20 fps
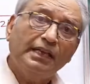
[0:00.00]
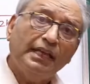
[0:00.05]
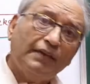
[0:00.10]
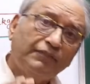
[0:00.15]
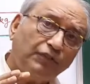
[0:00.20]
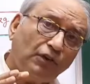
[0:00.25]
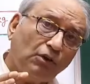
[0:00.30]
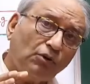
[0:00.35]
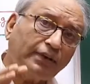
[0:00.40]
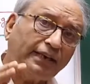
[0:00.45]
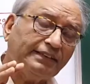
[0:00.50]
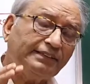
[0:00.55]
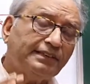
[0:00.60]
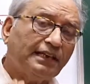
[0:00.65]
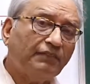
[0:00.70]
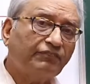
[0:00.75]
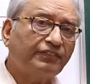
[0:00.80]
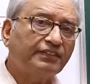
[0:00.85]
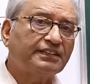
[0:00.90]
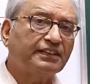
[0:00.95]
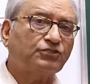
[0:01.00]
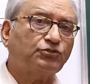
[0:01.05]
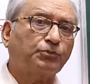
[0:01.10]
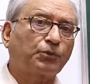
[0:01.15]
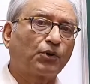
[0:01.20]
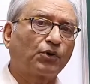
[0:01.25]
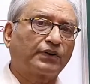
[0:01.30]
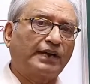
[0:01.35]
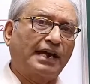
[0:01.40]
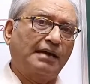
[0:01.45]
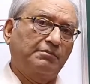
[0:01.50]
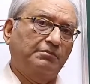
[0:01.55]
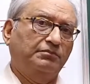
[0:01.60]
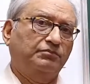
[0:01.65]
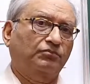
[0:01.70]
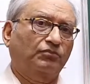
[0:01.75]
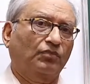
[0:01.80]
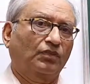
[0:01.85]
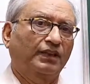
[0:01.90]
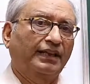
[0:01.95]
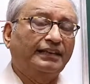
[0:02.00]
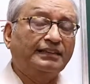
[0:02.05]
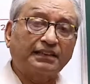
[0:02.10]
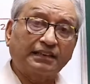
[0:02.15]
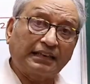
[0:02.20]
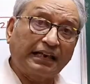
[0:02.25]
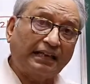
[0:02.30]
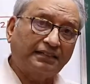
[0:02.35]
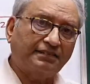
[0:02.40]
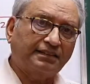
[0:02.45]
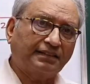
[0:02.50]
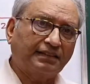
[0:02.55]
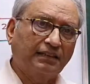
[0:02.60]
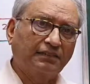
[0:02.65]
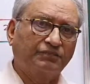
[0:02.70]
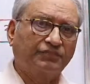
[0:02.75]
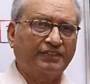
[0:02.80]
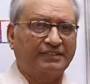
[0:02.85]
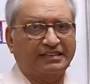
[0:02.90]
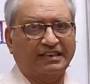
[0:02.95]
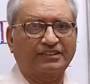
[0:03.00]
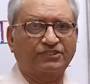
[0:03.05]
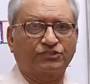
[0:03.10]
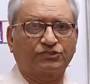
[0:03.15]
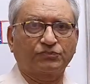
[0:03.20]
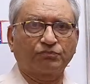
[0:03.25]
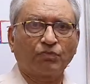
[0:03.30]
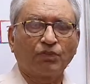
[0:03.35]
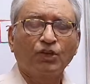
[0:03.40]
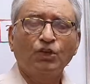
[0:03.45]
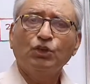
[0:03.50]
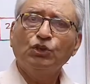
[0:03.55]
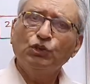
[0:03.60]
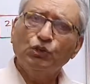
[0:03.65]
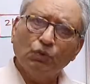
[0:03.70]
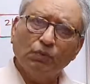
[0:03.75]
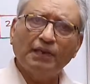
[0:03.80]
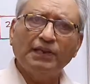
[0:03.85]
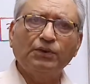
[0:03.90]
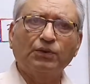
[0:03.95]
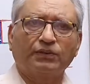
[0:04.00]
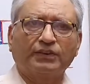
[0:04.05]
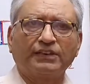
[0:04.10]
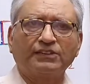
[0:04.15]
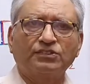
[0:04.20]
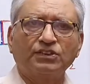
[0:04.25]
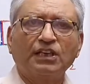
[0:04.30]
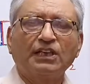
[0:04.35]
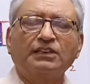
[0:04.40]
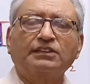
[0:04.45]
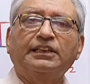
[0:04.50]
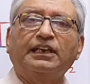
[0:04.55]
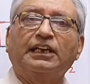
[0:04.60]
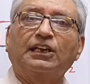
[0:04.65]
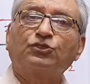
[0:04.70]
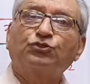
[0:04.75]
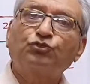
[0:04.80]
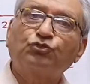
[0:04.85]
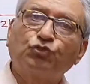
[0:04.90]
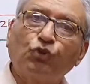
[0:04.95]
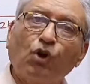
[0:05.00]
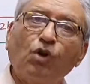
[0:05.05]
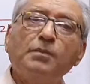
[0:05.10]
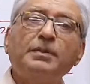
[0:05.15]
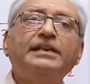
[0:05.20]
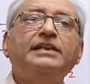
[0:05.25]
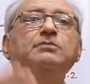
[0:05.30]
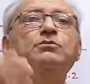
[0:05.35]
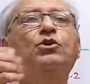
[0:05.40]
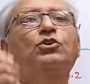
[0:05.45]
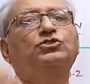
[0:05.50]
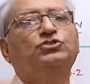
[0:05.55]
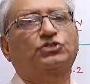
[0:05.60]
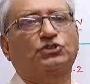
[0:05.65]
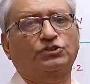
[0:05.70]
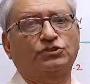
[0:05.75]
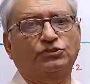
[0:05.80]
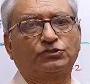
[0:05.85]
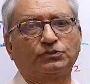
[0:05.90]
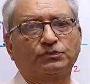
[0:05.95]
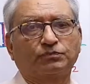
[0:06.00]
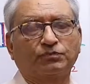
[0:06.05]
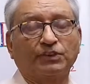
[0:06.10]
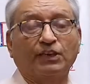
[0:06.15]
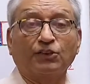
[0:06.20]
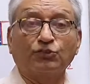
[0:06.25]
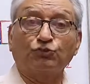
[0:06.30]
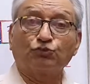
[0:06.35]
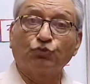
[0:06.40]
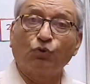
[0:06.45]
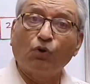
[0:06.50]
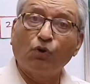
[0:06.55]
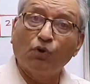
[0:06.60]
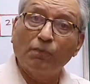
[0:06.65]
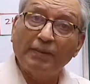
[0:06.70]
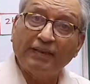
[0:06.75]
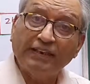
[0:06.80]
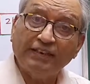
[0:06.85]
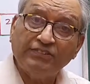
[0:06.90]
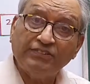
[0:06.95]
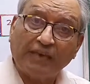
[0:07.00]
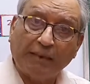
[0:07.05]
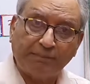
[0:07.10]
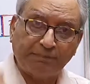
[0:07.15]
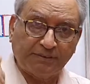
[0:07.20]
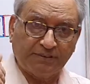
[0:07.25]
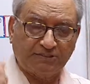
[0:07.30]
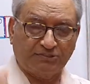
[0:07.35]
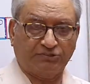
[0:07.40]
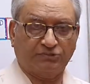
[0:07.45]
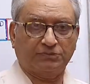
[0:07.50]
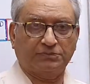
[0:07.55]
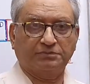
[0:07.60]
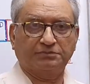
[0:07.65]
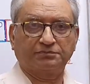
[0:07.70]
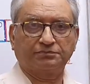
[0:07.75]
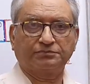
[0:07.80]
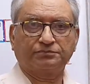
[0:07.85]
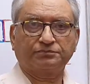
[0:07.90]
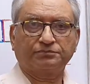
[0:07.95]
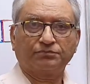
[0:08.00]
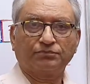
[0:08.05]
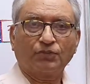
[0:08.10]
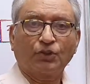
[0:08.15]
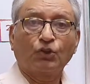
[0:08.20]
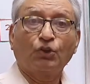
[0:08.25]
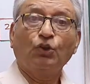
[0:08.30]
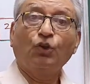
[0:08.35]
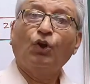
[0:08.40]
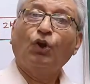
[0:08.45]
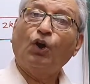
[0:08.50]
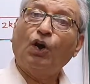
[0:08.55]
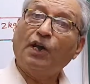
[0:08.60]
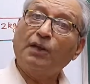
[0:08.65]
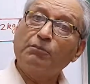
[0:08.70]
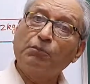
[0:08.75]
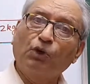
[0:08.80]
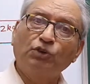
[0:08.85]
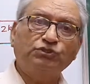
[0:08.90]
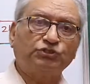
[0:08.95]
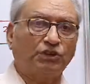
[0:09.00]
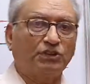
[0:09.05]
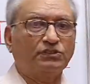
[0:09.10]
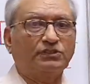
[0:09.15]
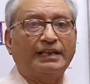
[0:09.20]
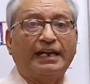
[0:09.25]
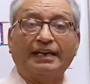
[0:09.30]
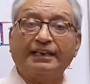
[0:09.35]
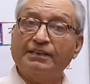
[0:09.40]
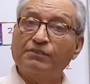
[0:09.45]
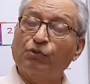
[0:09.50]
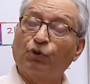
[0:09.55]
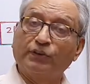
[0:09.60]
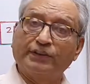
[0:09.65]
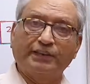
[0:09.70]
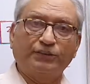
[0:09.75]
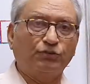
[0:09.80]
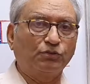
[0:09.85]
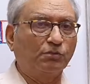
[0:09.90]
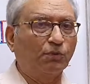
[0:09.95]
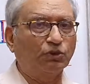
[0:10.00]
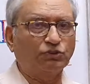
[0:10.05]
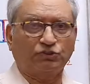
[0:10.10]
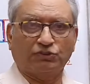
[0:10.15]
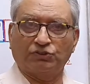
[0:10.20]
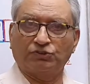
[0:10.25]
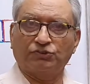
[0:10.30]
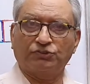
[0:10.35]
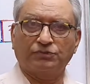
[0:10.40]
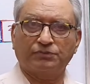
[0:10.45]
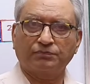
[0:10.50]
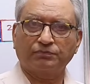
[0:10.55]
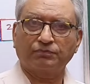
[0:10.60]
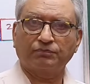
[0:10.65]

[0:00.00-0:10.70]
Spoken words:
If you look at your physics program in the classical physics, you will notice there are so many motions, there are so many chapters on motion, they are devoted to motions.